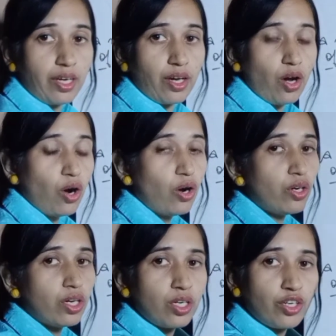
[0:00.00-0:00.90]

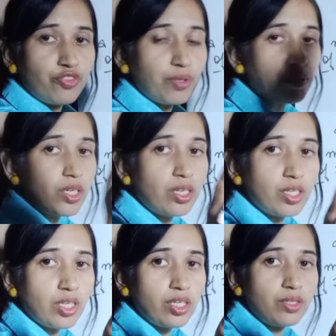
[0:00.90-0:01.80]
or from the
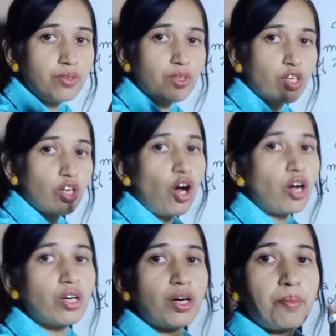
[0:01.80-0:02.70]

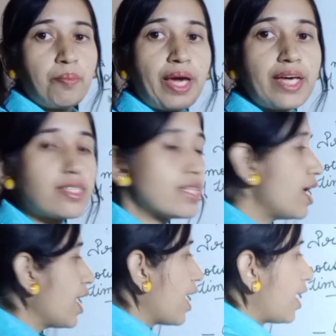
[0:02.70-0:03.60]
clock base,
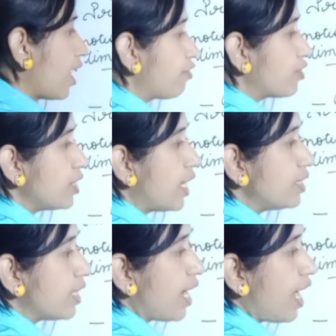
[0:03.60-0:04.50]
and after that
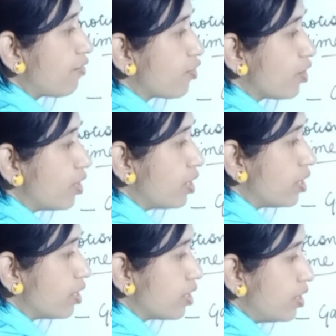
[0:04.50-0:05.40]
they
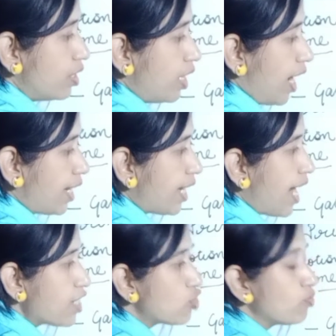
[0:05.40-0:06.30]
have
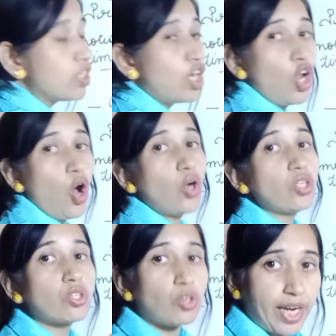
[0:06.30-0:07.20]
attached with a long
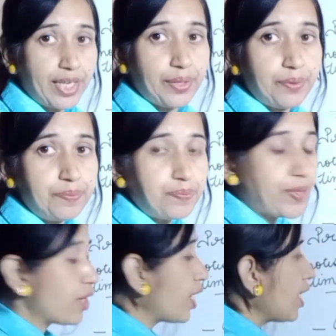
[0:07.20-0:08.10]
thread.
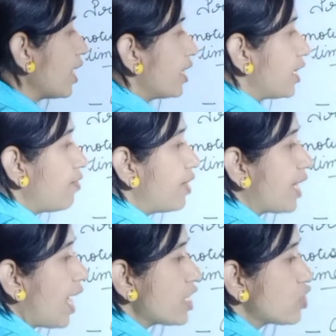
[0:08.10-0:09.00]
Okay, they have
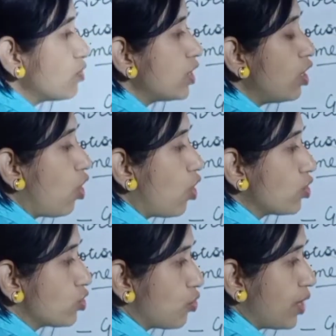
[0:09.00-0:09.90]
attached with a long
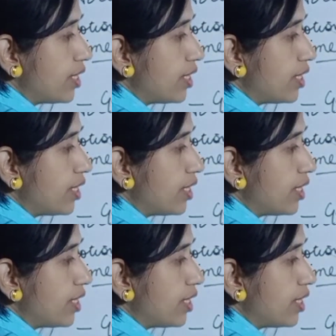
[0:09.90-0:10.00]
thread.